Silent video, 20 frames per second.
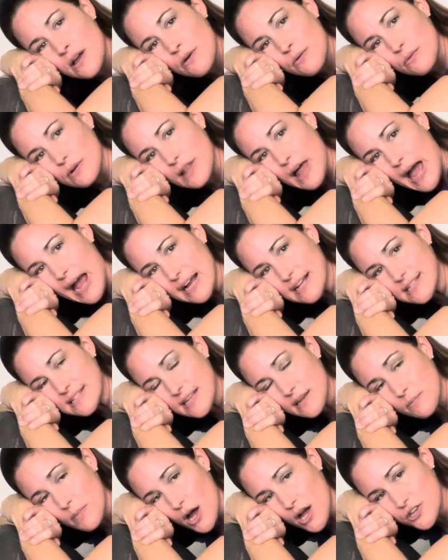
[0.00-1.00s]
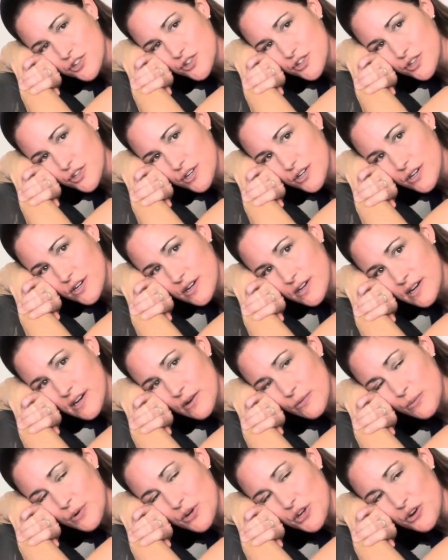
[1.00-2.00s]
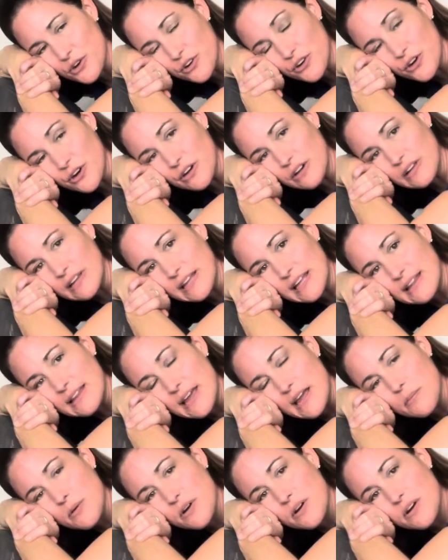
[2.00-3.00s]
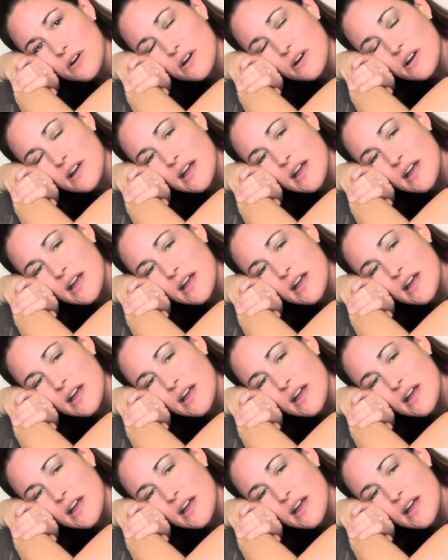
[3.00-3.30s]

relaxing posture when you're in early labor.